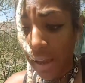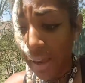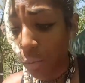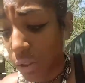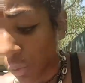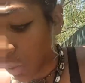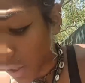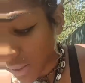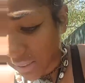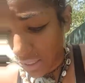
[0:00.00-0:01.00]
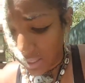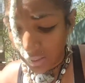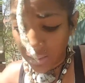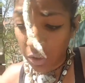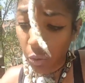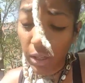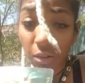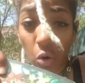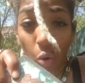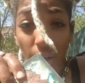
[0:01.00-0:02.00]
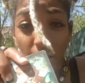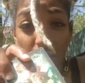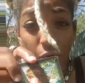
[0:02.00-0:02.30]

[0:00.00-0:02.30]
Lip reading: And what's worse is this Queen of Coins